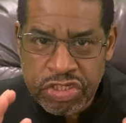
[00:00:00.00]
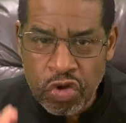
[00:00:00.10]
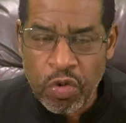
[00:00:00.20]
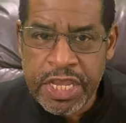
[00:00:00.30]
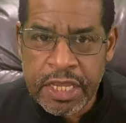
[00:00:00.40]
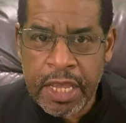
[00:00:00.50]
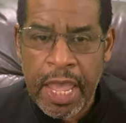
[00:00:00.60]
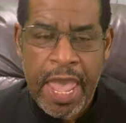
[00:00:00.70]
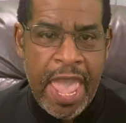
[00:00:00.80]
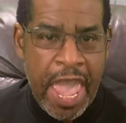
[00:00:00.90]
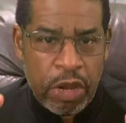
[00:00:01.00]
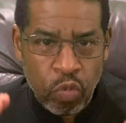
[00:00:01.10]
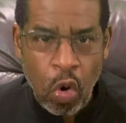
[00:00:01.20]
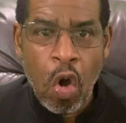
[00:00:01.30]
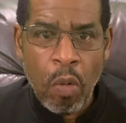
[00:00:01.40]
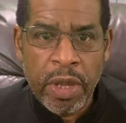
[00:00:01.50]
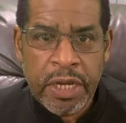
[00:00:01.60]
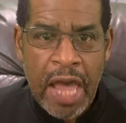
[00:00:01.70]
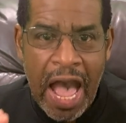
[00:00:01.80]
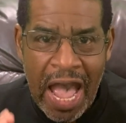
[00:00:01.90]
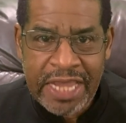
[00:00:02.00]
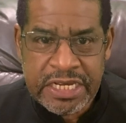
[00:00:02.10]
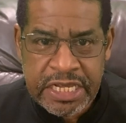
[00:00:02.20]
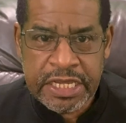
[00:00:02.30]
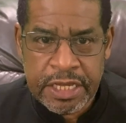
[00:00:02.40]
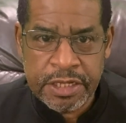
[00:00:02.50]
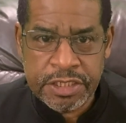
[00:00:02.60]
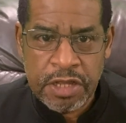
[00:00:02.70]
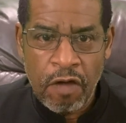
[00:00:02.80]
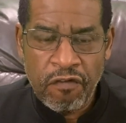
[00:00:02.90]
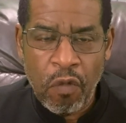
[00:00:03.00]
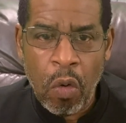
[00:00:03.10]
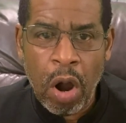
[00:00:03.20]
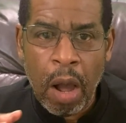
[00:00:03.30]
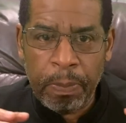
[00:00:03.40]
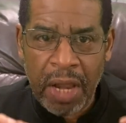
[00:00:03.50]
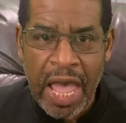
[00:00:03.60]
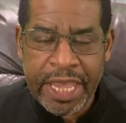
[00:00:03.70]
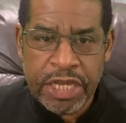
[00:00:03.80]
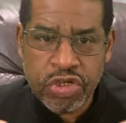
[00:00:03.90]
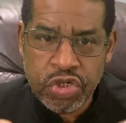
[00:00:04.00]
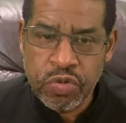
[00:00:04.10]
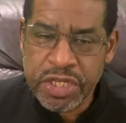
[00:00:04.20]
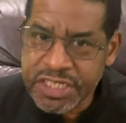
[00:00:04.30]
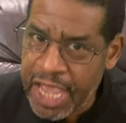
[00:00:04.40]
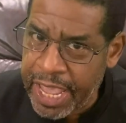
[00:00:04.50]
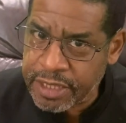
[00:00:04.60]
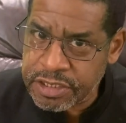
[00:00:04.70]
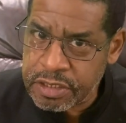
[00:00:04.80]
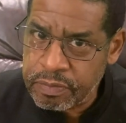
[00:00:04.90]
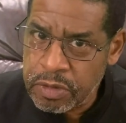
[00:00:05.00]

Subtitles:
Greek and Roman ideas for applying it to the text.